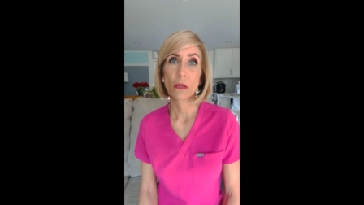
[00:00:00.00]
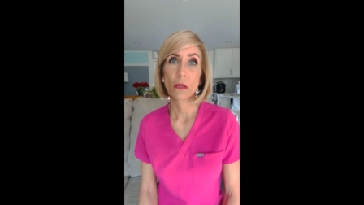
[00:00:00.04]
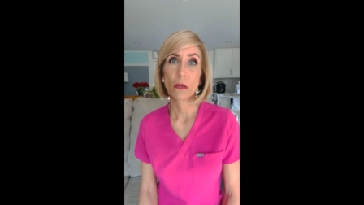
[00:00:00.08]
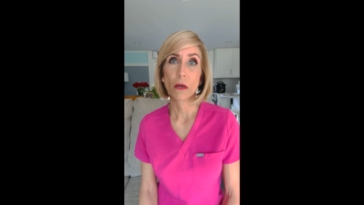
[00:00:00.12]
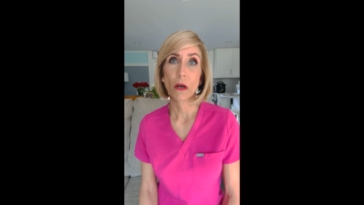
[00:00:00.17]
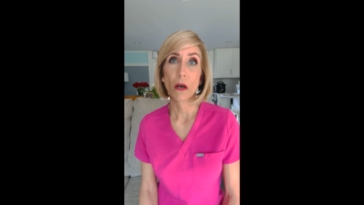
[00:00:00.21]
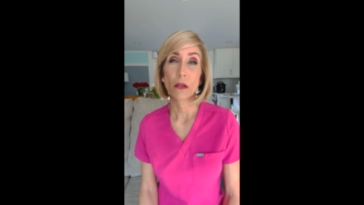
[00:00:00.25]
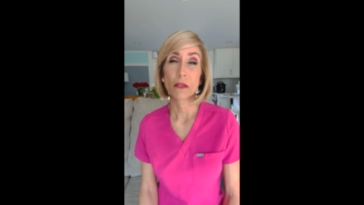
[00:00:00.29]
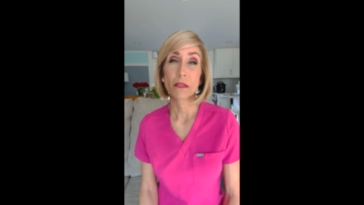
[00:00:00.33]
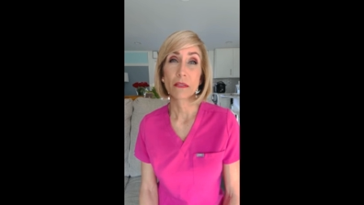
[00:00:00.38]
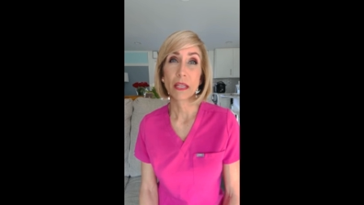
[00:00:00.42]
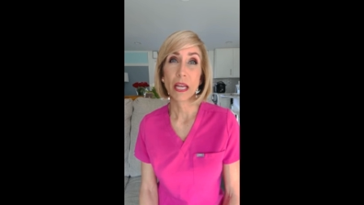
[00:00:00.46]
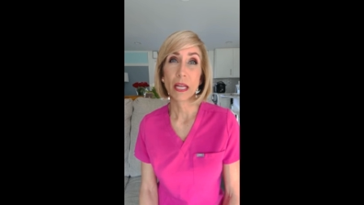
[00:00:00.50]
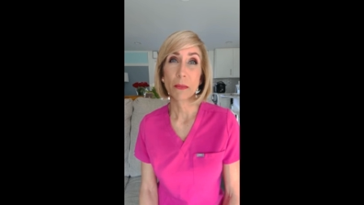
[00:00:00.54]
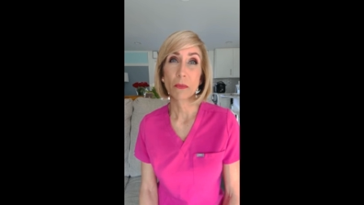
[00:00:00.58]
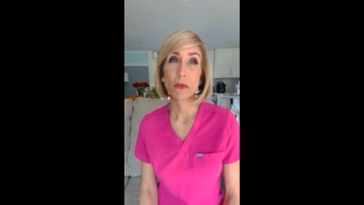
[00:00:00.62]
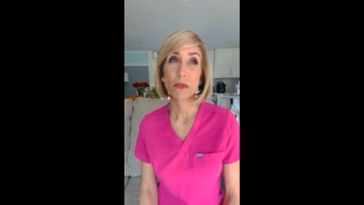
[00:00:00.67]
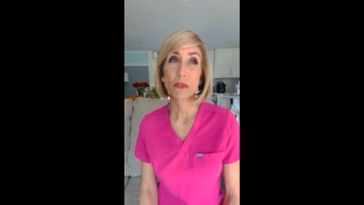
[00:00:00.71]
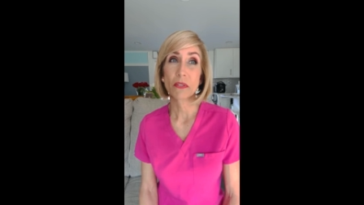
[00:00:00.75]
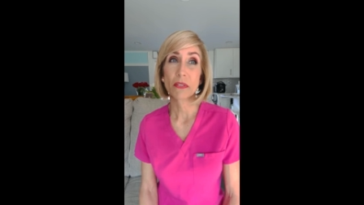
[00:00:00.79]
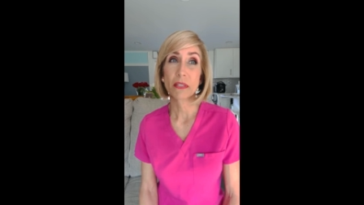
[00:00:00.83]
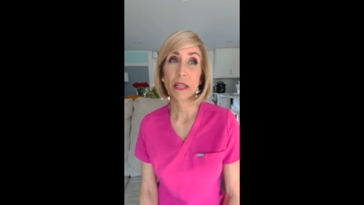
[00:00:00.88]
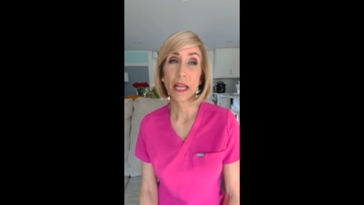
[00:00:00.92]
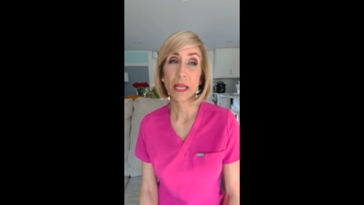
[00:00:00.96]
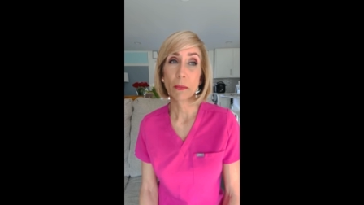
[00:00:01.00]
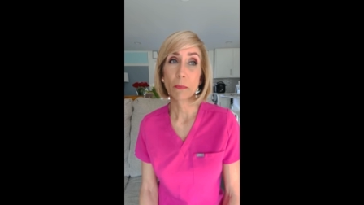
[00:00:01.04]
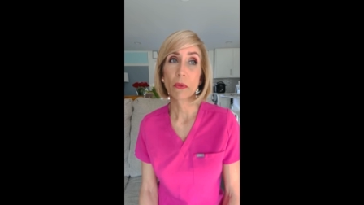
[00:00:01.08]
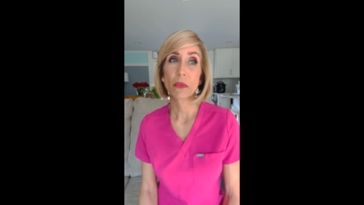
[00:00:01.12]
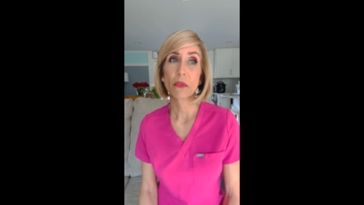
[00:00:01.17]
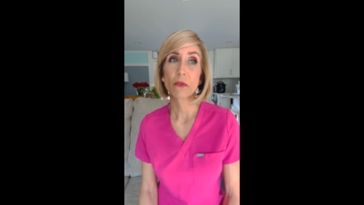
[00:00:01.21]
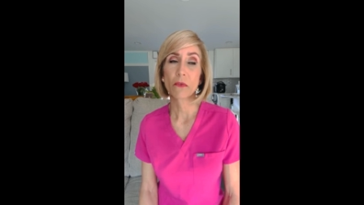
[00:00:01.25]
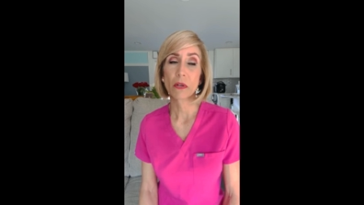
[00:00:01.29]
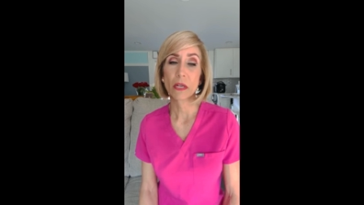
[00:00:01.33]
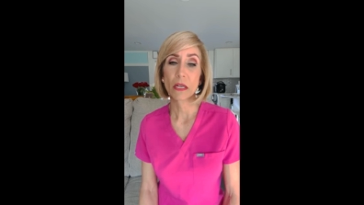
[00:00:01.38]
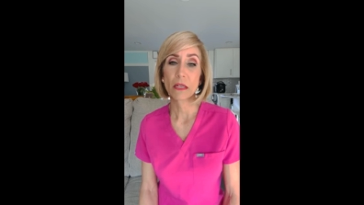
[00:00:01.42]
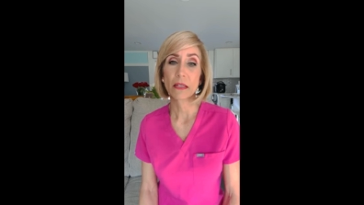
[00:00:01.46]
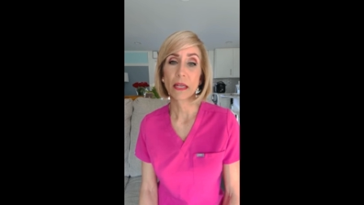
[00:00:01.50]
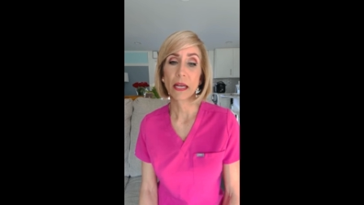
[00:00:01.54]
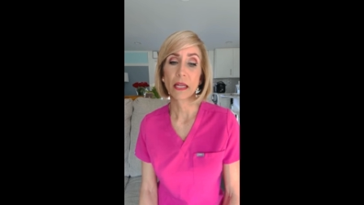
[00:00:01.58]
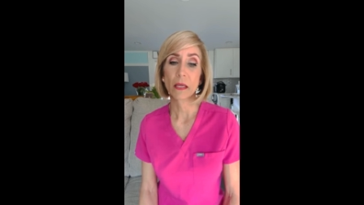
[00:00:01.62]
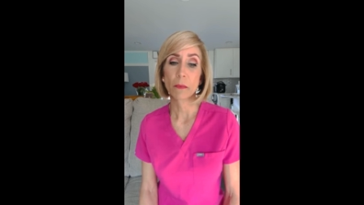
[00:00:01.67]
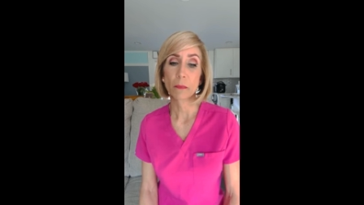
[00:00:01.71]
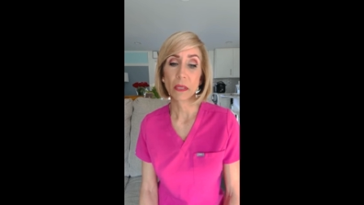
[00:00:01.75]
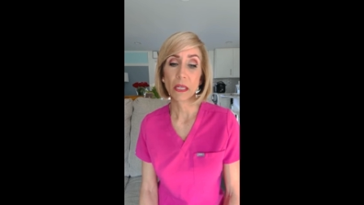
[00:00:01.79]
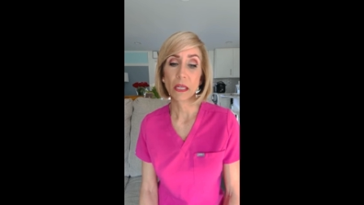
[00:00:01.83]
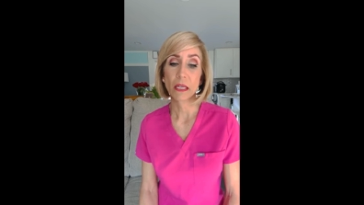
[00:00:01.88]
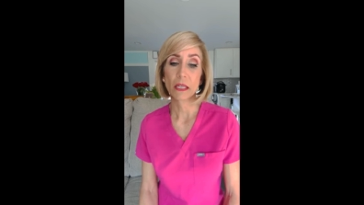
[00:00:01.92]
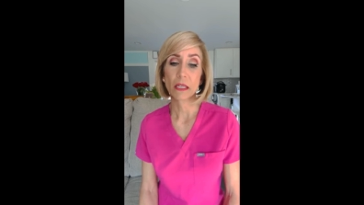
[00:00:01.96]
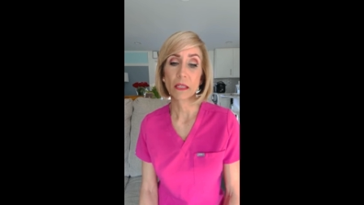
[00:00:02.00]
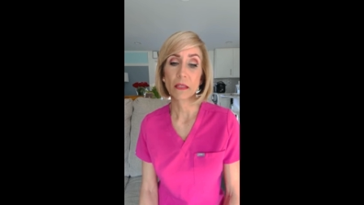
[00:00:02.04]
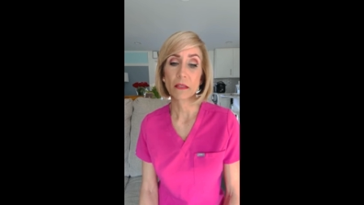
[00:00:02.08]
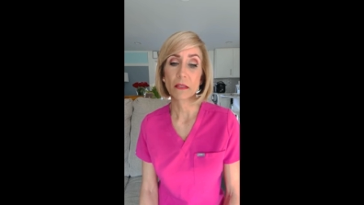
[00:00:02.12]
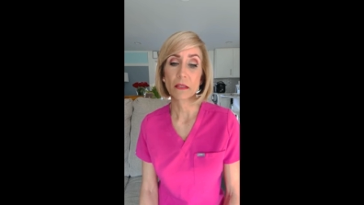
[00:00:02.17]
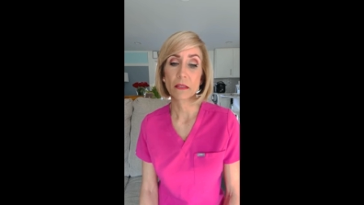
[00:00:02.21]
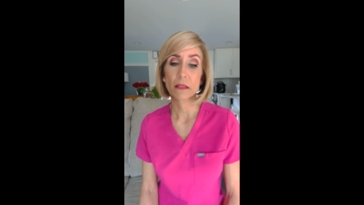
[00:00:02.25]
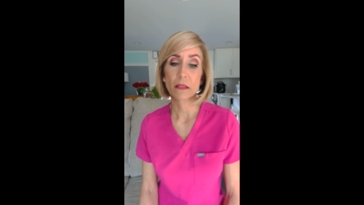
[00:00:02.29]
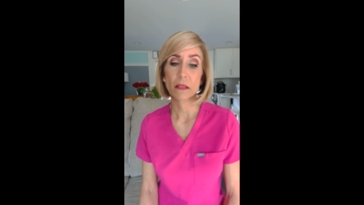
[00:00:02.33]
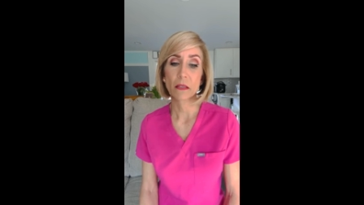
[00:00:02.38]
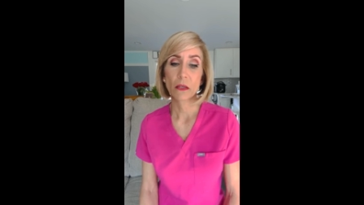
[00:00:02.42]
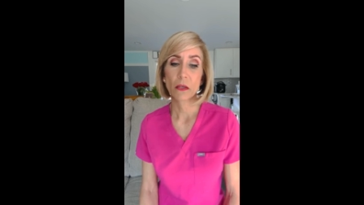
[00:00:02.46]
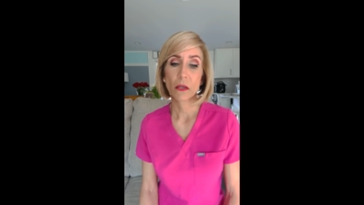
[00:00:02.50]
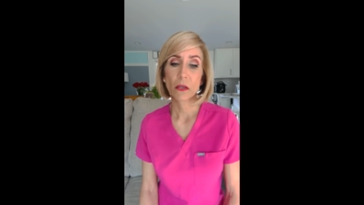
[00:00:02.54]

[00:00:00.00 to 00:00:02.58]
Alzheimer's type 3 diabetes.